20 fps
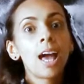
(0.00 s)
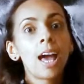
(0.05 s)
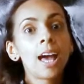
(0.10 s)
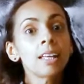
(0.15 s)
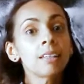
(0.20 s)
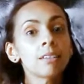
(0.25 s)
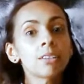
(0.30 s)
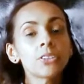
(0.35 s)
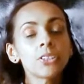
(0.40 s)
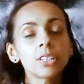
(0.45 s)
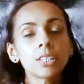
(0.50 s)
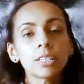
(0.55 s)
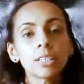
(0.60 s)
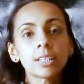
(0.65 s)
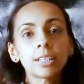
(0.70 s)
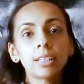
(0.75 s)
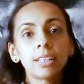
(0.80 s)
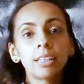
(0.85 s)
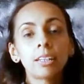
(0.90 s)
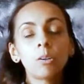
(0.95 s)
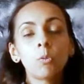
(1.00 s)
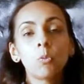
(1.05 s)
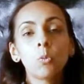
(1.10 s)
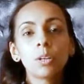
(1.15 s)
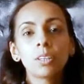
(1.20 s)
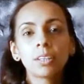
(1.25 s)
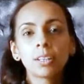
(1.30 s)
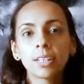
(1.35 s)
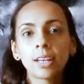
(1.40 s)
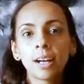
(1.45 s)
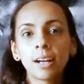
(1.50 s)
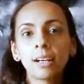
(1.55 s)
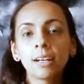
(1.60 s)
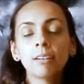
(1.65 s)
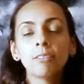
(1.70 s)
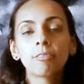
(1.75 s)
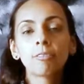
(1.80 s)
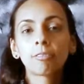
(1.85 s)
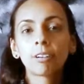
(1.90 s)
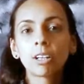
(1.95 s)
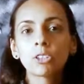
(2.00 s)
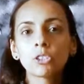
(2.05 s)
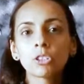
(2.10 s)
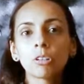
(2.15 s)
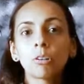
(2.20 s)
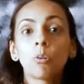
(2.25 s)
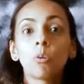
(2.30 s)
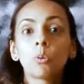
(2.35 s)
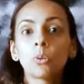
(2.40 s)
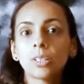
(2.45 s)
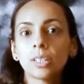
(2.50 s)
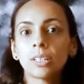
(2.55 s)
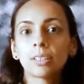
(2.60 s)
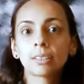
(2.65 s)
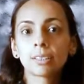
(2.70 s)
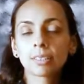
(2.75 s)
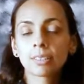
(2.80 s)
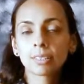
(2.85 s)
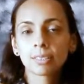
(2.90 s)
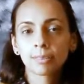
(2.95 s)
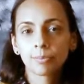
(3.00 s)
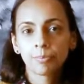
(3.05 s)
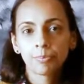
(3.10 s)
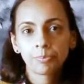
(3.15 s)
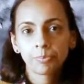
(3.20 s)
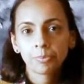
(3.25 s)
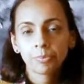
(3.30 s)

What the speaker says: and artistically with a younger, fresher audience.